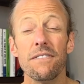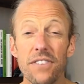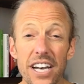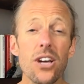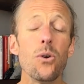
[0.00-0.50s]

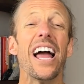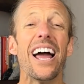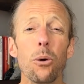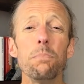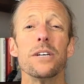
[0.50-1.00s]
Video
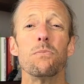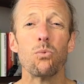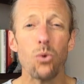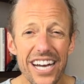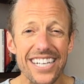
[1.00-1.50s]
helped
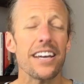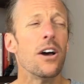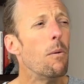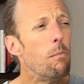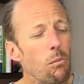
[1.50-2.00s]
him write
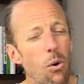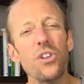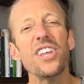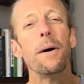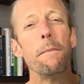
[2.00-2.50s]

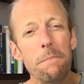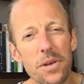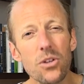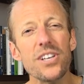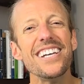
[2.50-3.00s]
more than $1
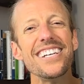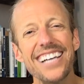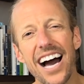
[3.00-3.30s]
million